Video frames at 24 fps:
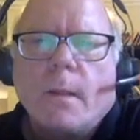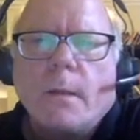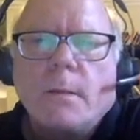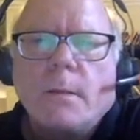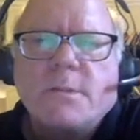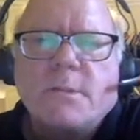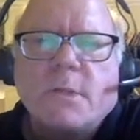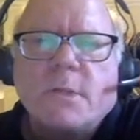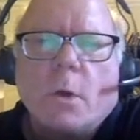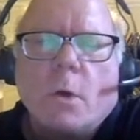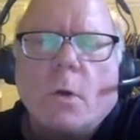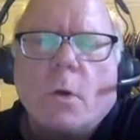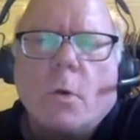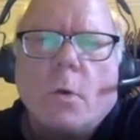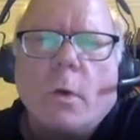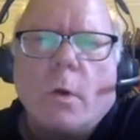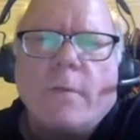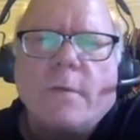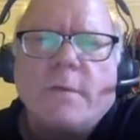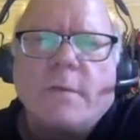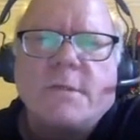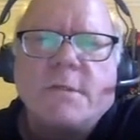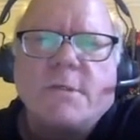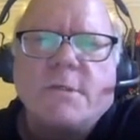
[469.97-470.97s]
So
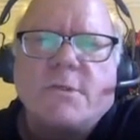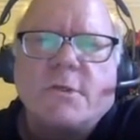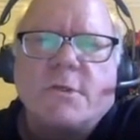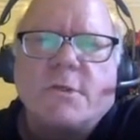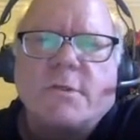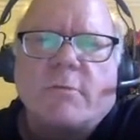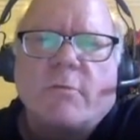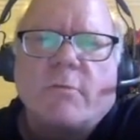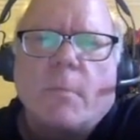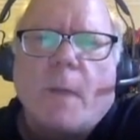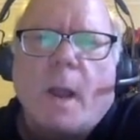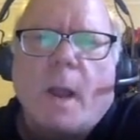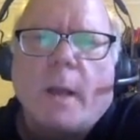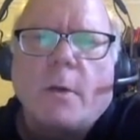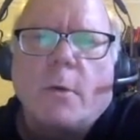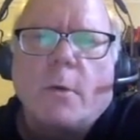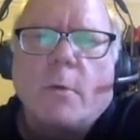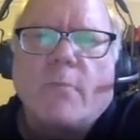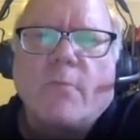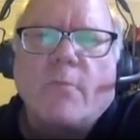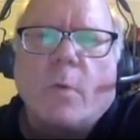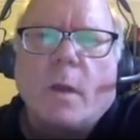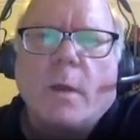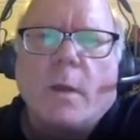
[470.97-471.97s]
this is just a reminder
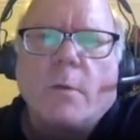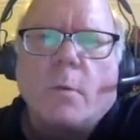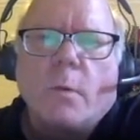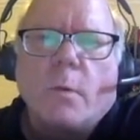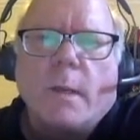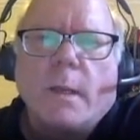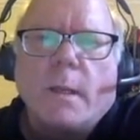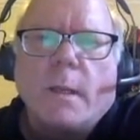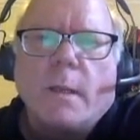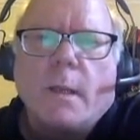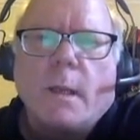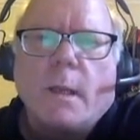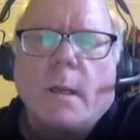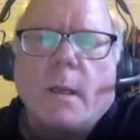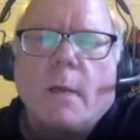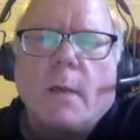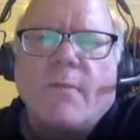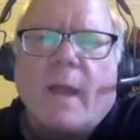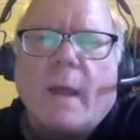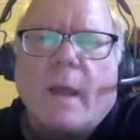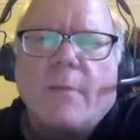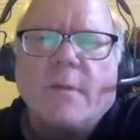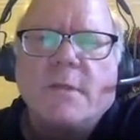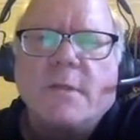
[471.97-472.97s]
of
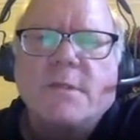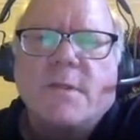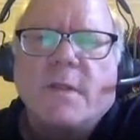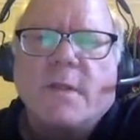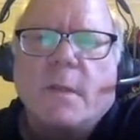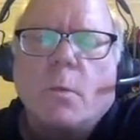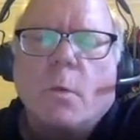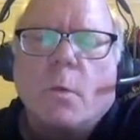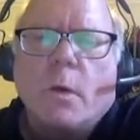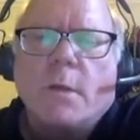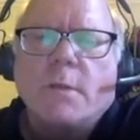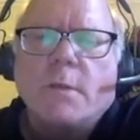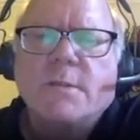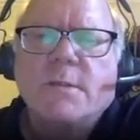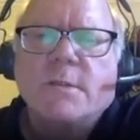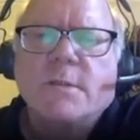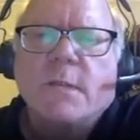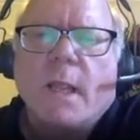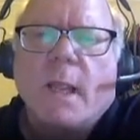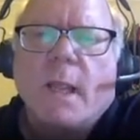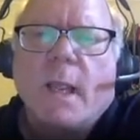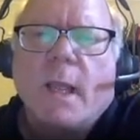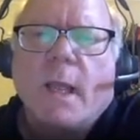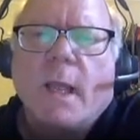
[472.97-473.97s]
how this thing works.
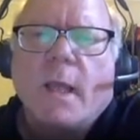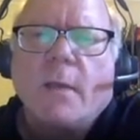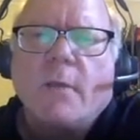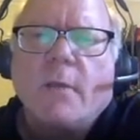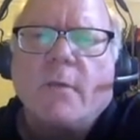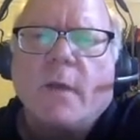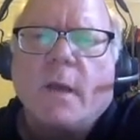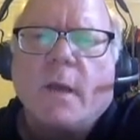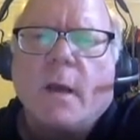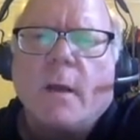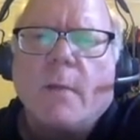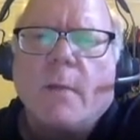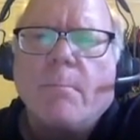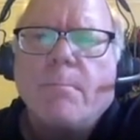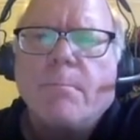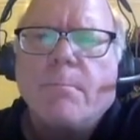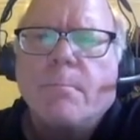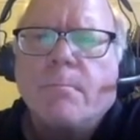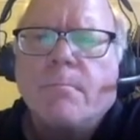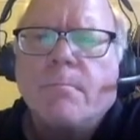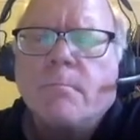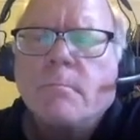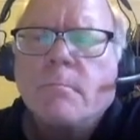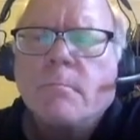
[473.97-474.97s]
And
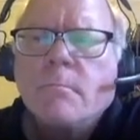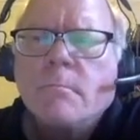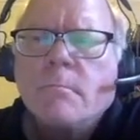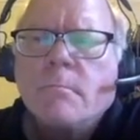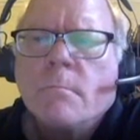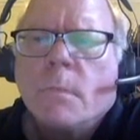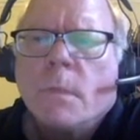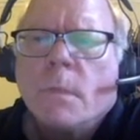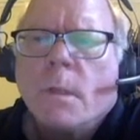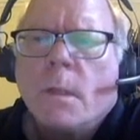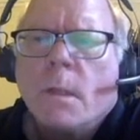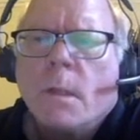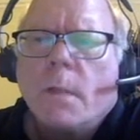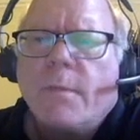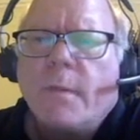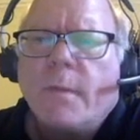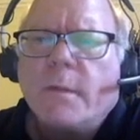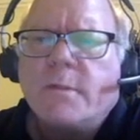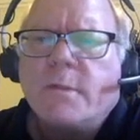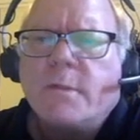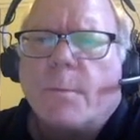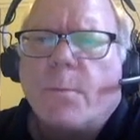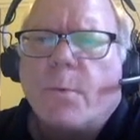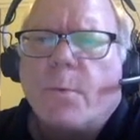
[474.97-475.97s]

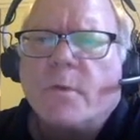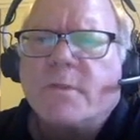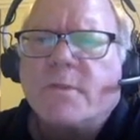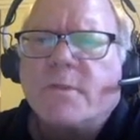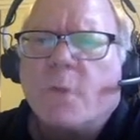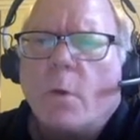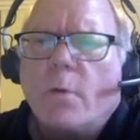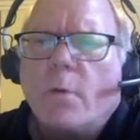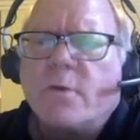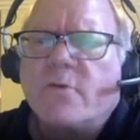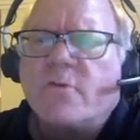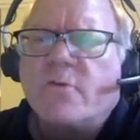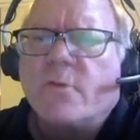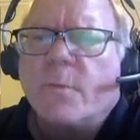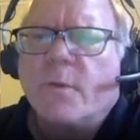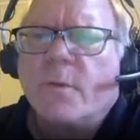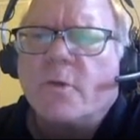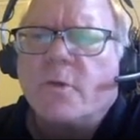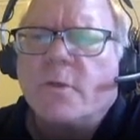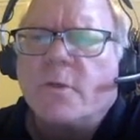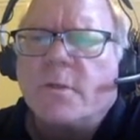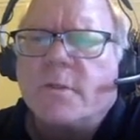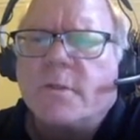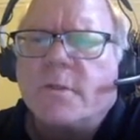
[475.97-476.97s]
these are Poisson
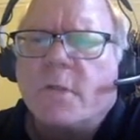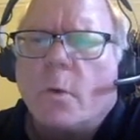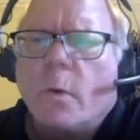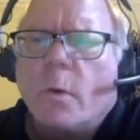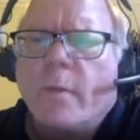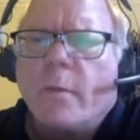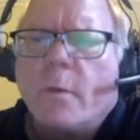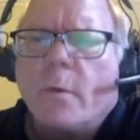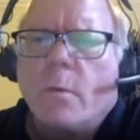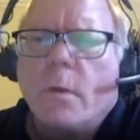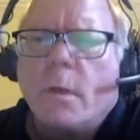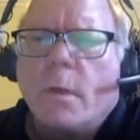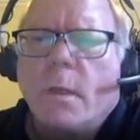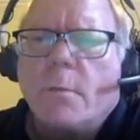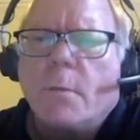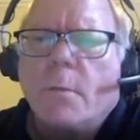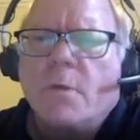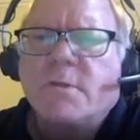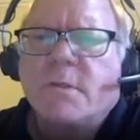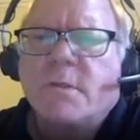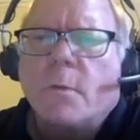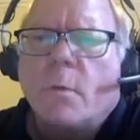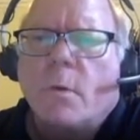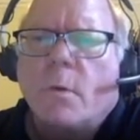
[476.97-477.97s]
distributions. So in
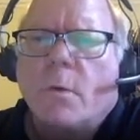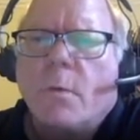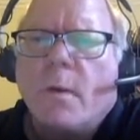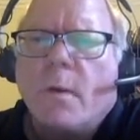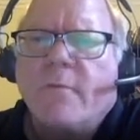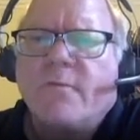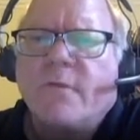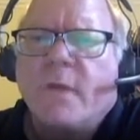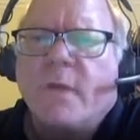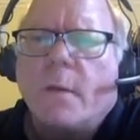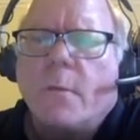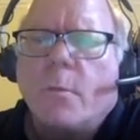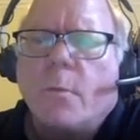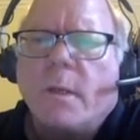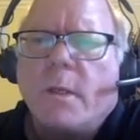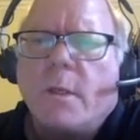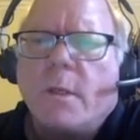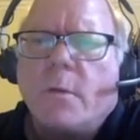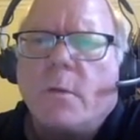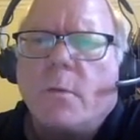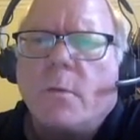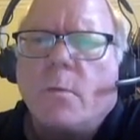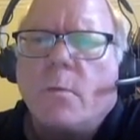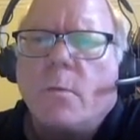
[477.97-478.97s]
most of the work we've done,
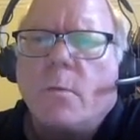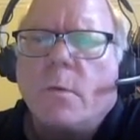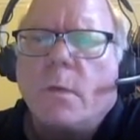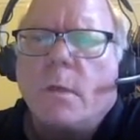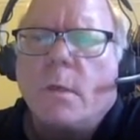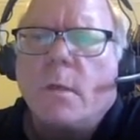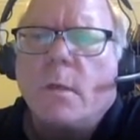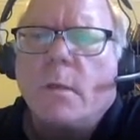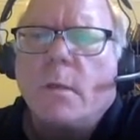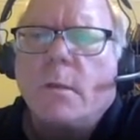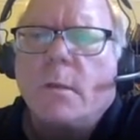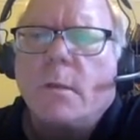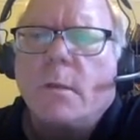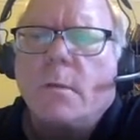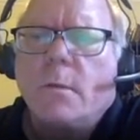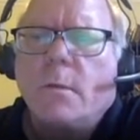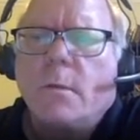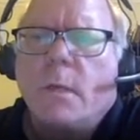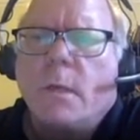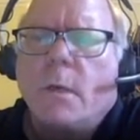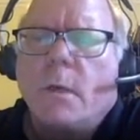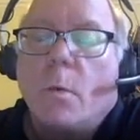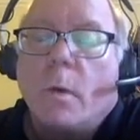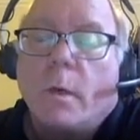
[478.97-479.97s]

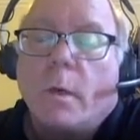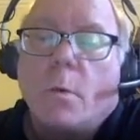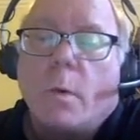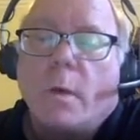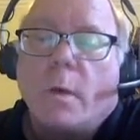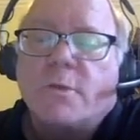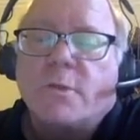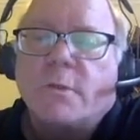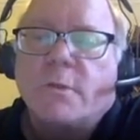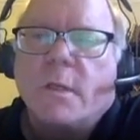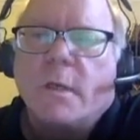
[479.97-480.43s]
one question